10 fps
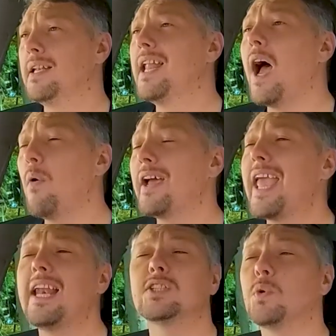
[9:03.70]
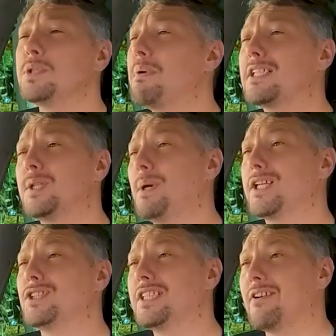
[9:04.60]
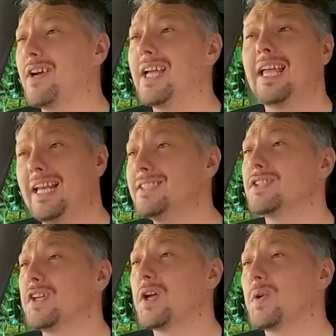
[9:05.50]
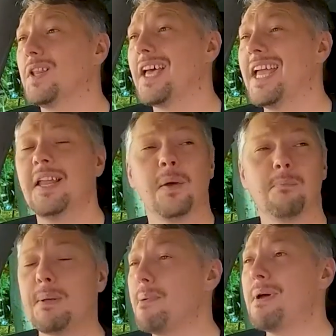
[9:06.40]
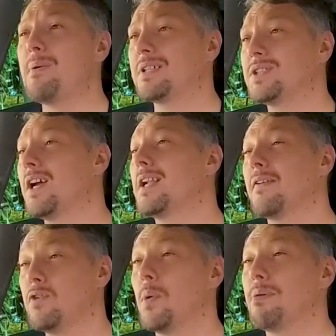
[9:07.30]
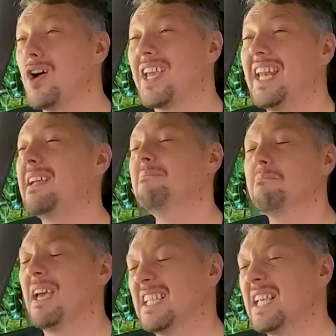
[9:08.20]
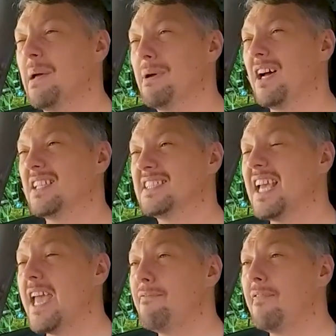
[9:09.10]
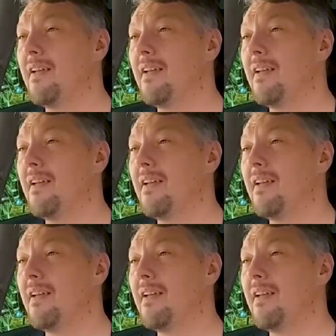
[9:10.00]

Now, again, it's always best to be considerate. It is a cycle lane. People may want to cycle, and if you're blocking it, it makes it a bit unsafe.